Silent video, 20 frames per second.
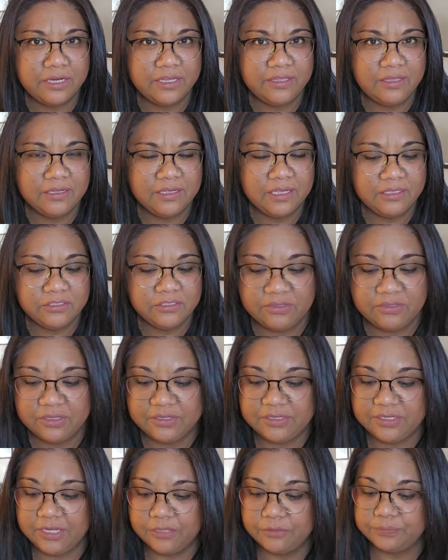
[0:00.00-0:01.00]
I think I
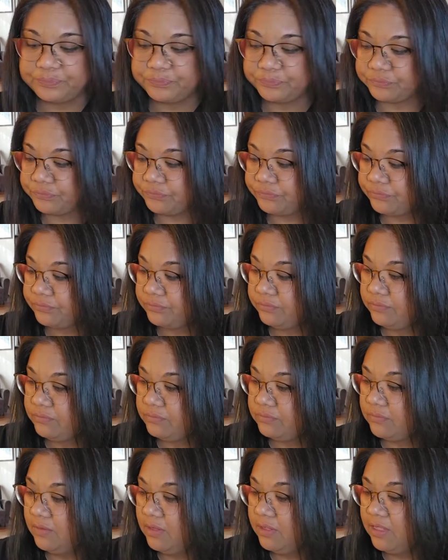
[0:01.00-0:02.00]
that down.
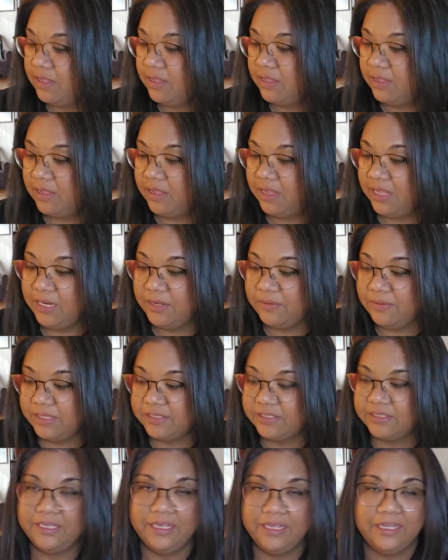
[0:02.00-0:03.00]

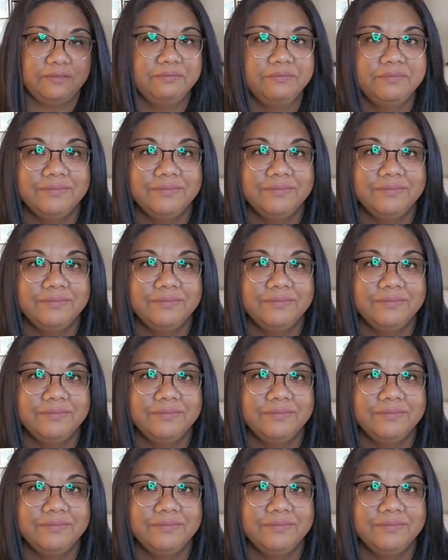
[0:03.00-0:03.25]
Anyways, yeah.